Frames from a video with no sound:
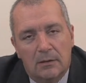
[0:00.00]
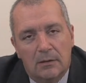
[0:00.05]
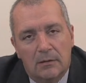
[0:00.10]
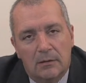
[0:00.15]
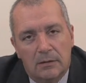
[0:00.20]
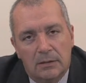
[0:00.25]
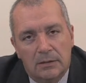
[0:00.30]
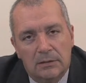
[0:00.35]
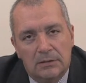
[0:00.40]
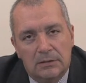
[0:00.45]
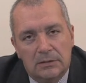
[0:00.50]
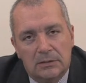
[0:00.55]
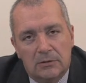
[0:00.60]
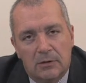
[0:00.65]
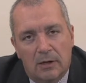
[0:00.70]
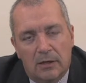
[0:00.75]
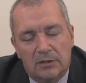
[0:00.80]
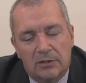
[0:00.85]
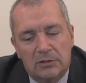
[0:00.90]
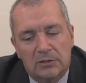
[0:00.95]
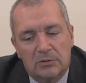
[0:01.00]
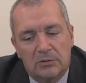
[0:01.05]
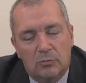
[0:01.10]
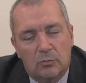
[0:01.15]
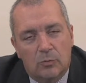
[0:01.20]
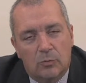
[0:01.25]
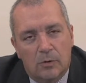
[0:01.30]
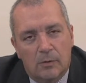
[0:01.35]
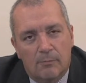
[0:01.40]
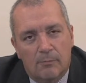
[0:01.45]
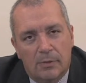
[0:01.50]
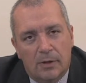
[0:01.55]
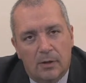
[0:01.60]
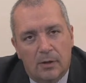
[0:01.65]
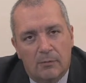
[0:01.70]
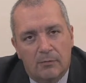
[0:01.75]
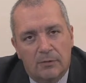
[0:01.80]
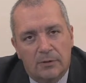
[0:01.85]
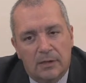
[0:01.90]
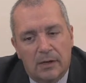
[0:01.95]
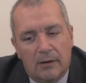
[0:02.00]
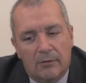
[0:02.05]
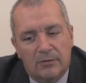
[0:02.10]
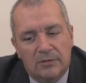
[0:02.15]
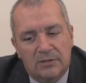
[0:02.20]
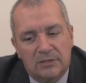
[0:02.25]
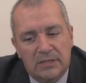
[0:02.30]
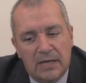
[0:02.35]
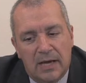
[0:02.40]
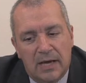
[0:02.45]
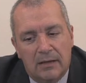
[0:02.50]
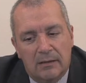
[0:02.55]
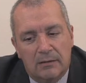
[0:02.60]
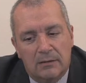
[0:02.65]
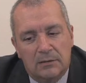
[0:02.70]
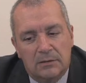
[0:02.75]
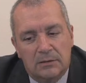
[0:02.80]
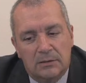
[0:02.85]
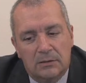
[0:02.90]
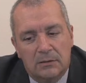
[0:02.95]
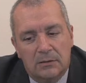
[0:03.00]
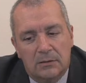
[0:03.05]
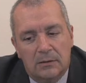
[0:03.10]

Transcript: These instructions will comply with current standards